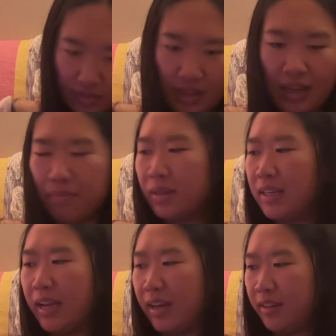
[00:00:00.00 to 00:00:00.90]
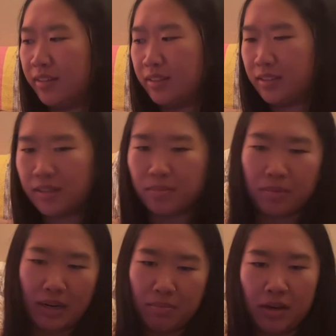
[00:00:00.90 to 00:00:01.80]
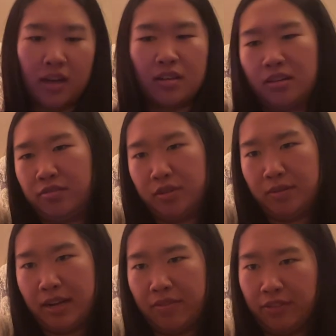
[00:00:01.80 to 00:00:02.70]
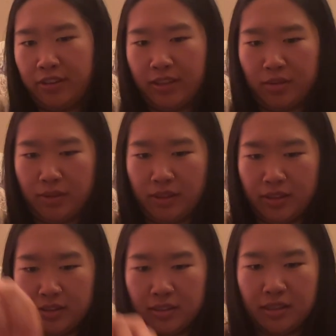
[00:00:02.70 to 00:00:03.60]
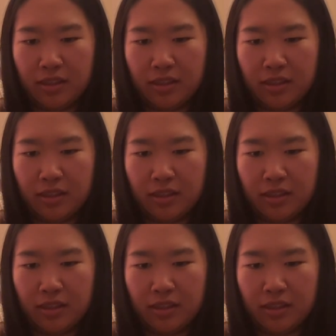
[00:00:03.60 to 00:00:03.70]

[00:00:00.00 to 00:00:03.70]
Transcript: I'm gonna add it, but I'm not gonna ruin everything with it.